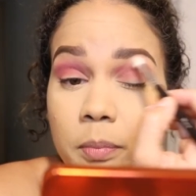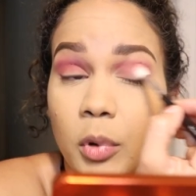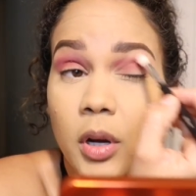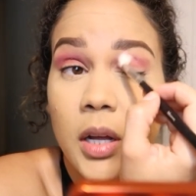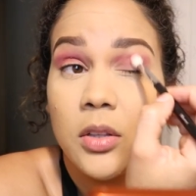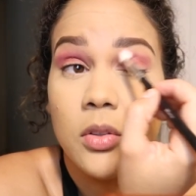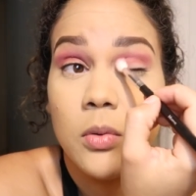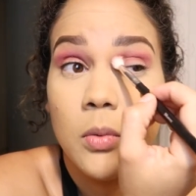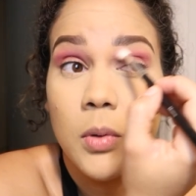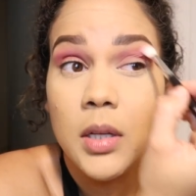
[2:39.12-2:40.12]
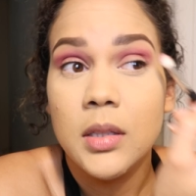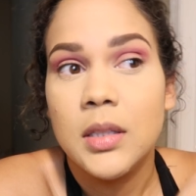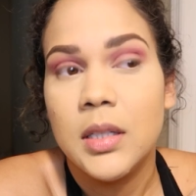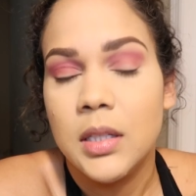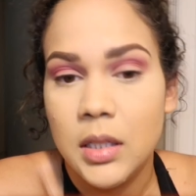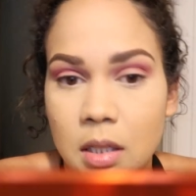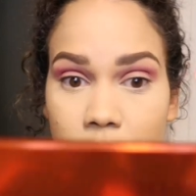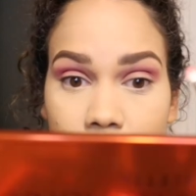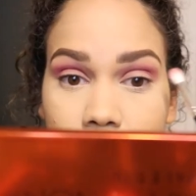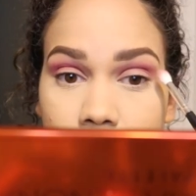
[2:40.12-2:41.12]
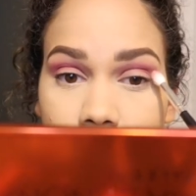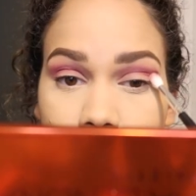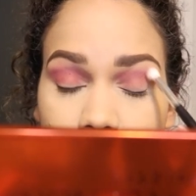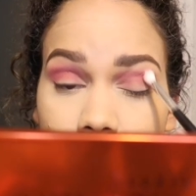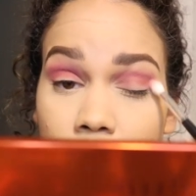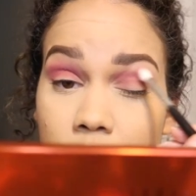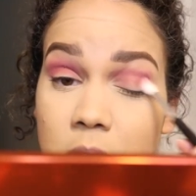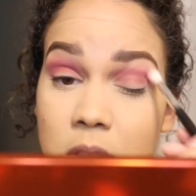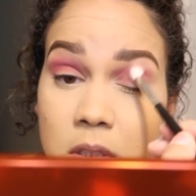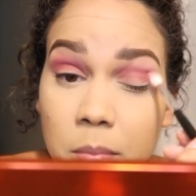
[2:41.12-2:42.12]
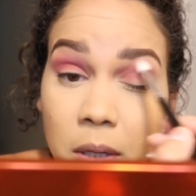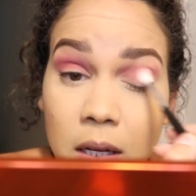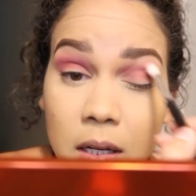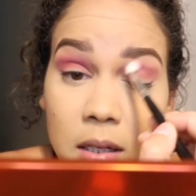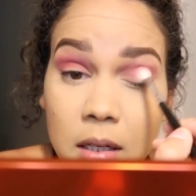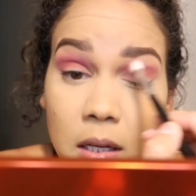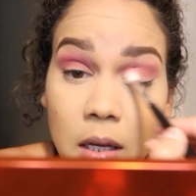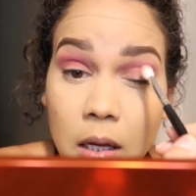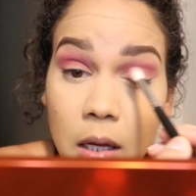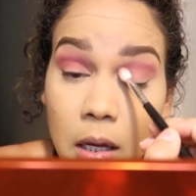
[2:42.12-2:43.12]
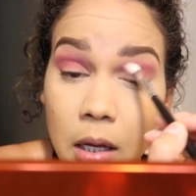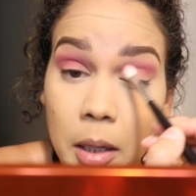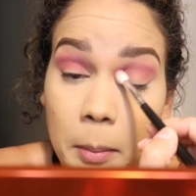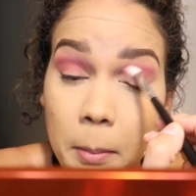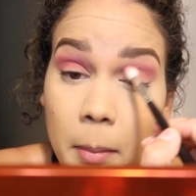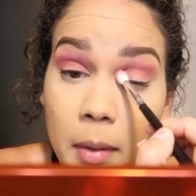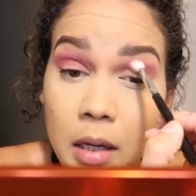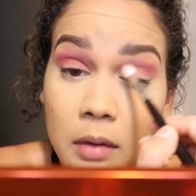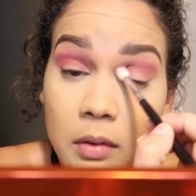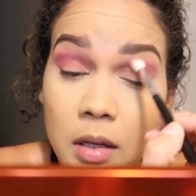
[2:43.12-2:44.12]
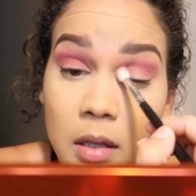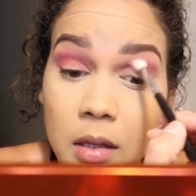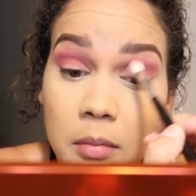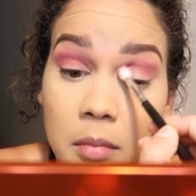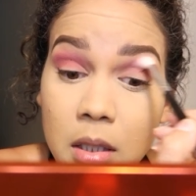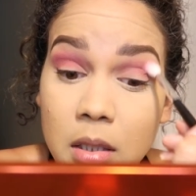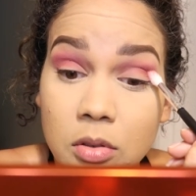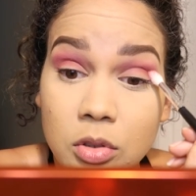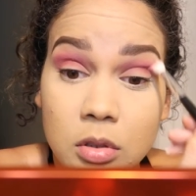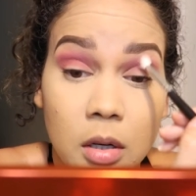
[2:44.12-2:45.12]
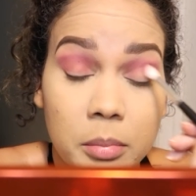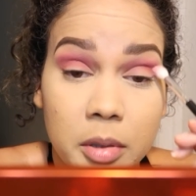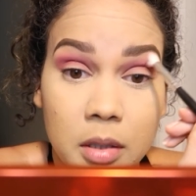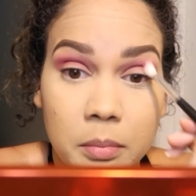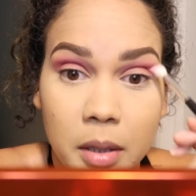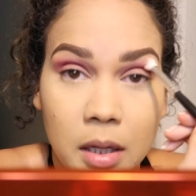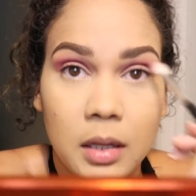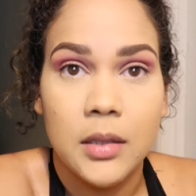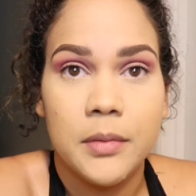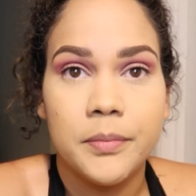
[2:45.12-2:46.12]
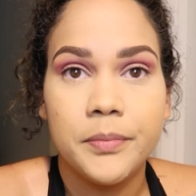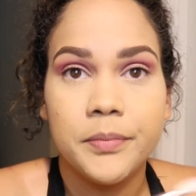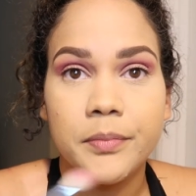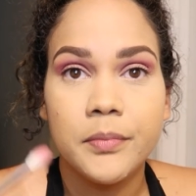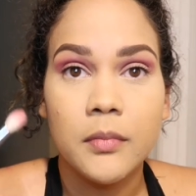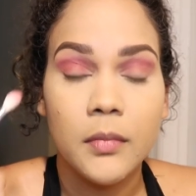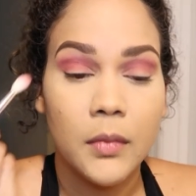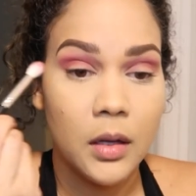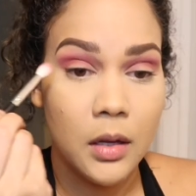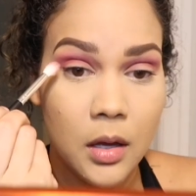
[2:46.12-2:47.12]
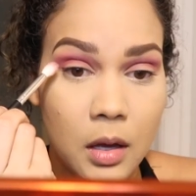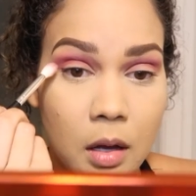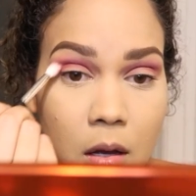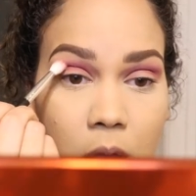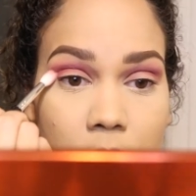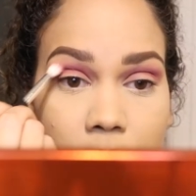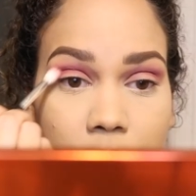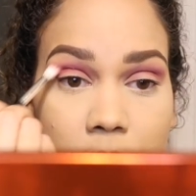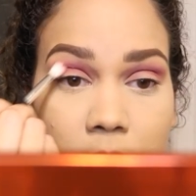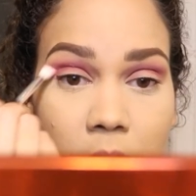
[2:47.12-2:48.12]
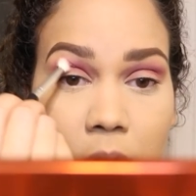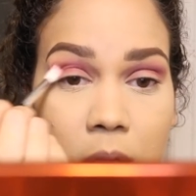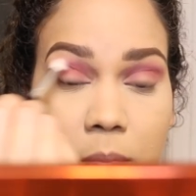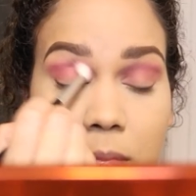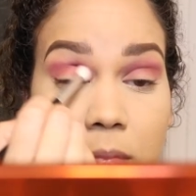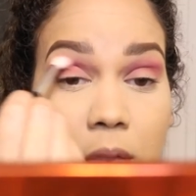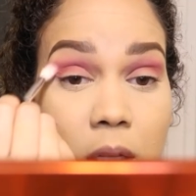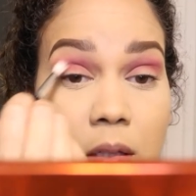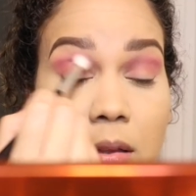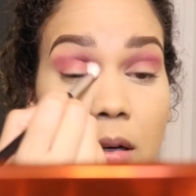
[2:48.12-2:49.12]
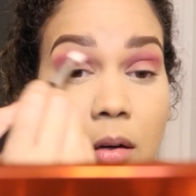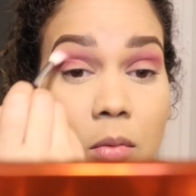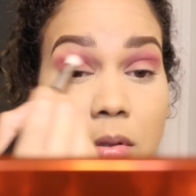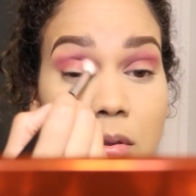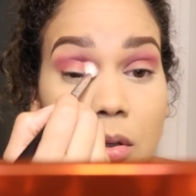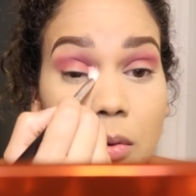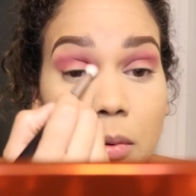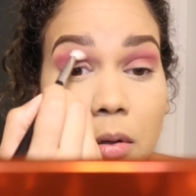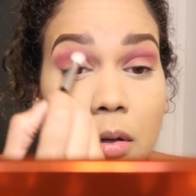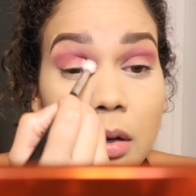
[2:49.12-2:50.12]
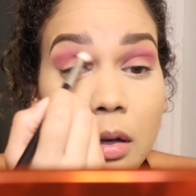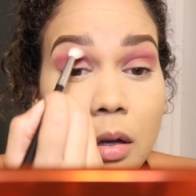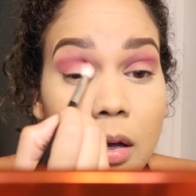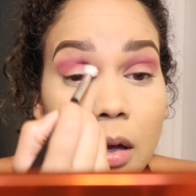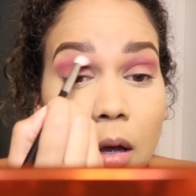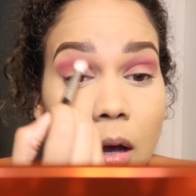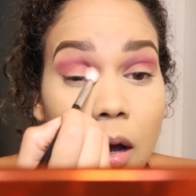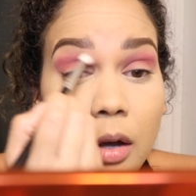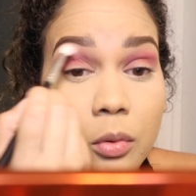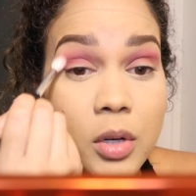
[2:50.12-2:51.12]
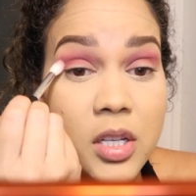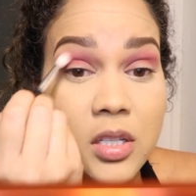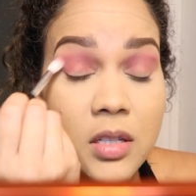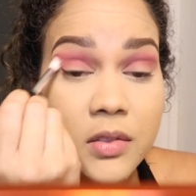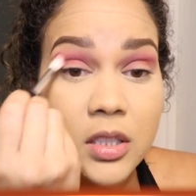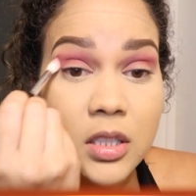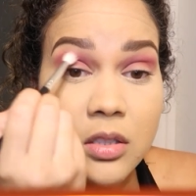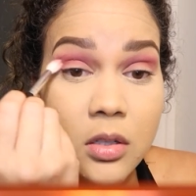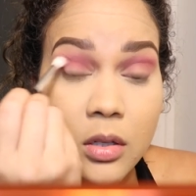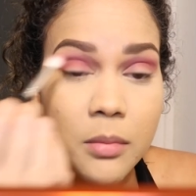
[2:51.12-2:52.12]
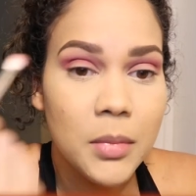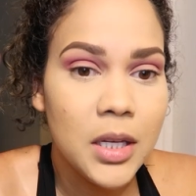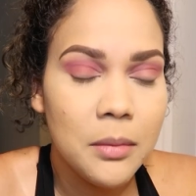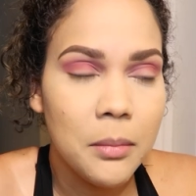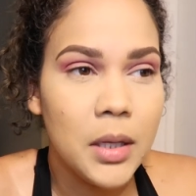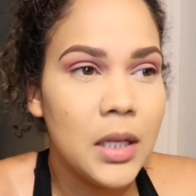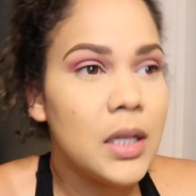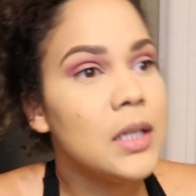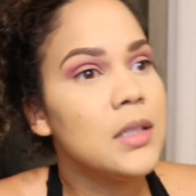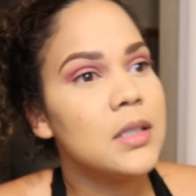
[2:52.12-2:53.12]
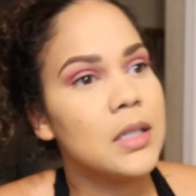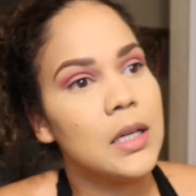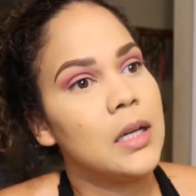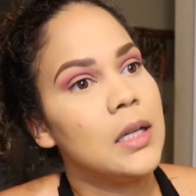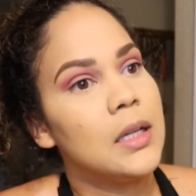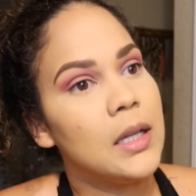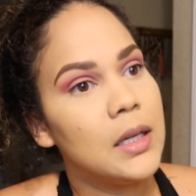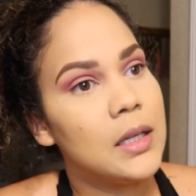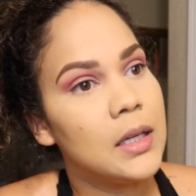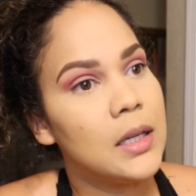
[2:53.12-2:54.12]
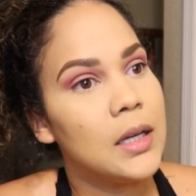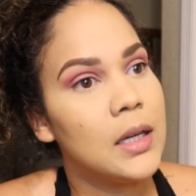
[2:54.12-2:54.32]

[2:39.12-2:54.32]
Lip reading: But I do want the neon orange palette and maybe the mini tropic palette. I don't know, I like that one though. I wish if she's gonna make minis, like,